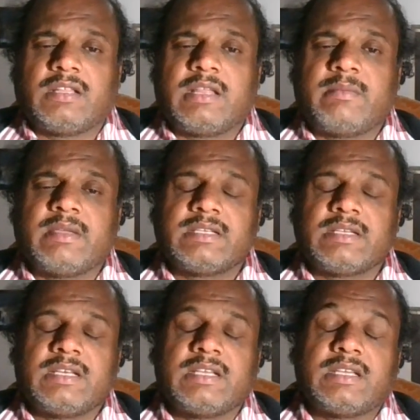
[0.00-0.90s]
then
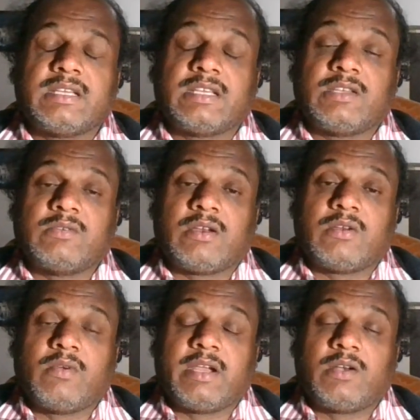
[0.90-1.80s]
basically you are
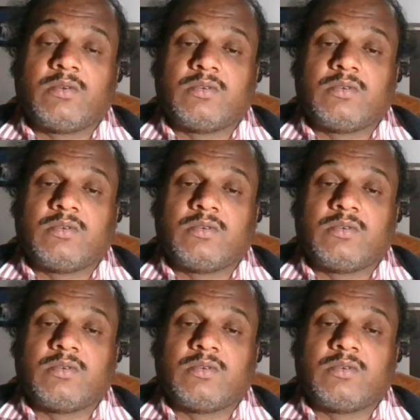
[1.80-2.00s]
going